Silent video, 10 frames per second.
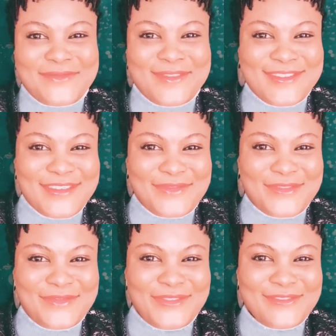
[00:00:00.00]
my
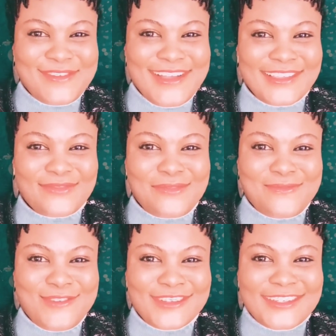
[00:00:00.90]
wonderful viewers,
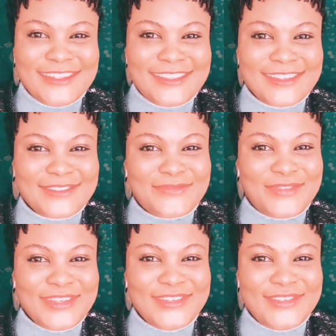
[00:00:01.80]
for watching this
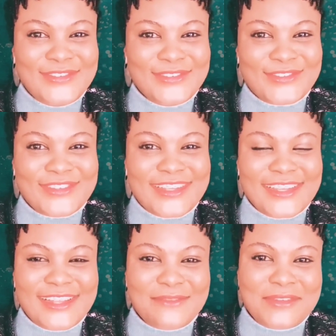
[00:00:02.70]
video
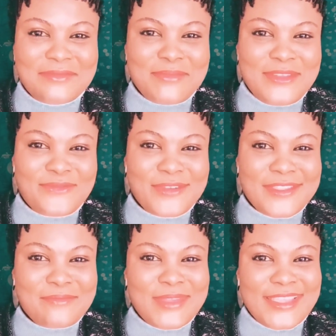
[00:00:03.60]
together with me
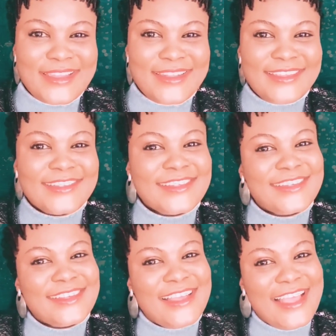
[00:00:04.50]
from the beginning
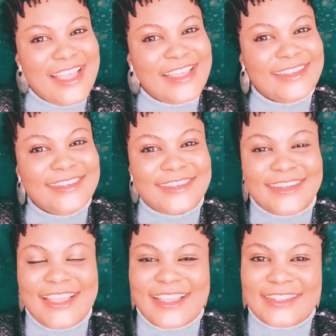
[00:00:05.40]
to the
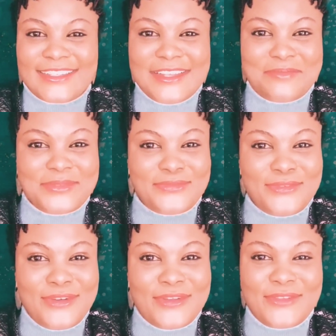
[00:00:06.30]
end. Like I said
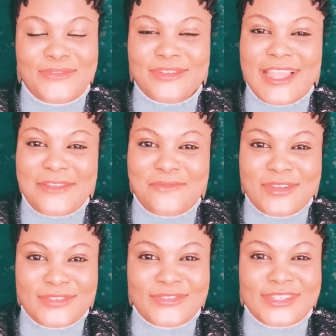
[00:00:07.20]
before, if you like
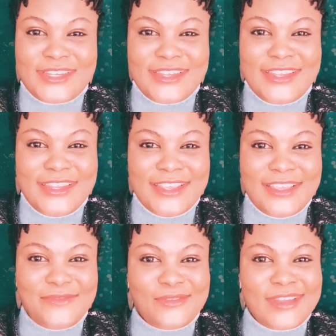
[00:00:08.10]
what you see
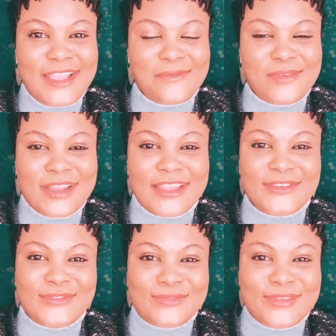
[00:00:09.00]
here, if you like what
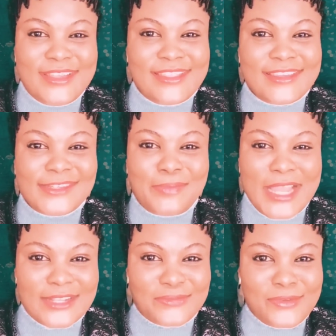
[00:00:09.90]
I do in this
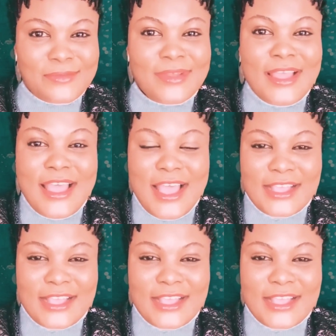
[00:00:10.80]
platform,